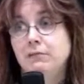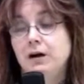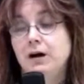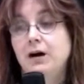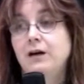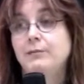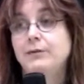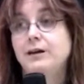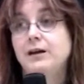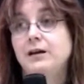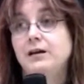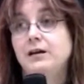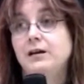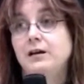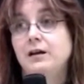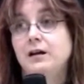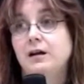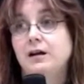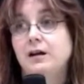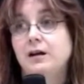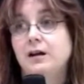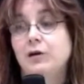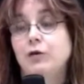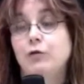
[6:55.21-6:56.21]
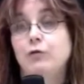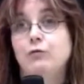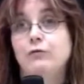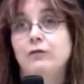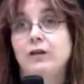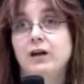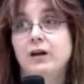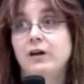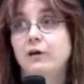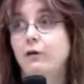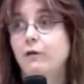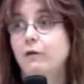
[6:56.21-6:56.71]
I mean,
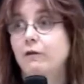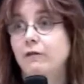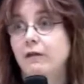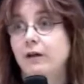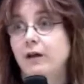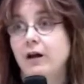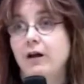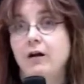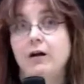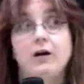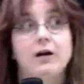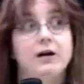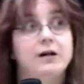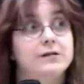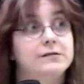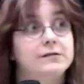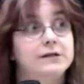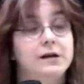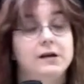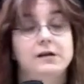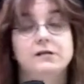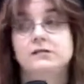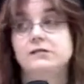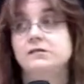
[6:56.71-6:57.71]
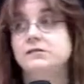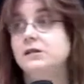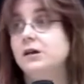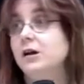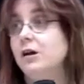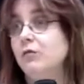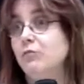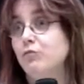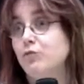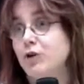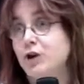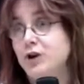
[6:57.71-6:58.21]
they go over there, and it's a
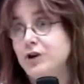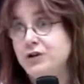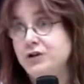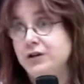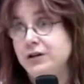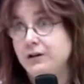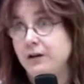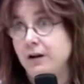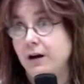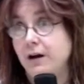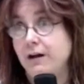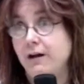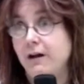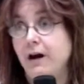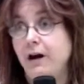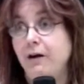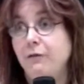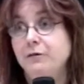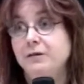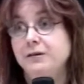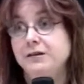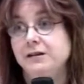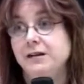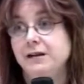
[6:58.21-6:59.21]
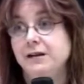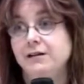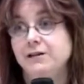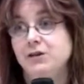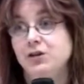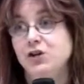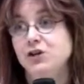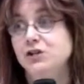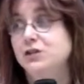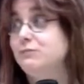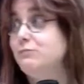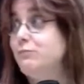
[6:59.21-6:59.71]
celebration. I always think,
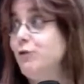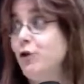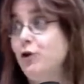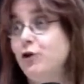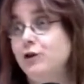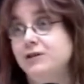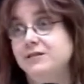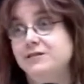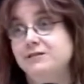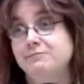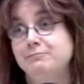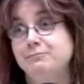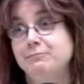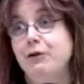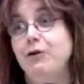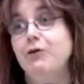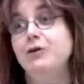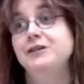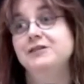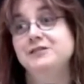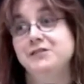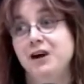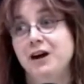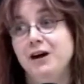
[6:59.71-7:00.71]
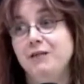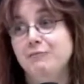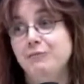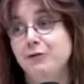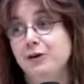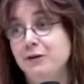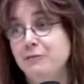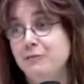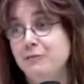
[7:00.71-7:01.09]
geez, the party's on when I'm